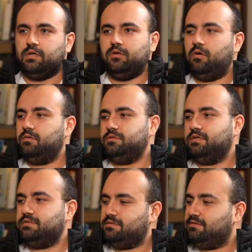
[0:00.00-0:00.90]
No,
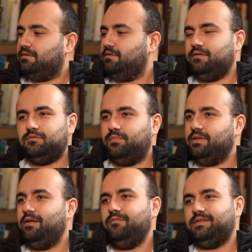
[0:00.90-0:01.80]
just you need to
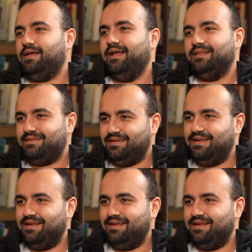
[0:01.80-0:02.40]
play with hands. Yeah.